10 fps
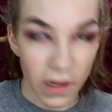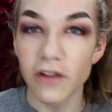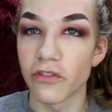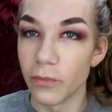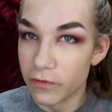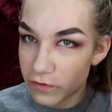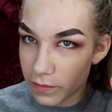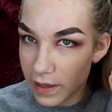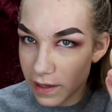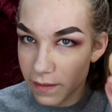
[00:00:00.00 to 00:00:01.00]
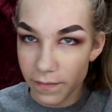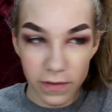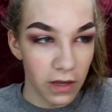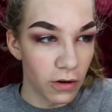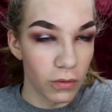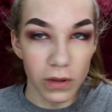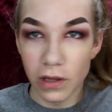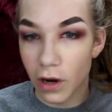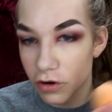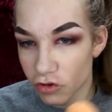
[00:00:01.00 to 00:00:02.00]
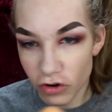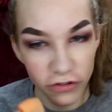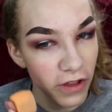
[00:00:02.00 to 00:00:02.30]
I just moved to my, larger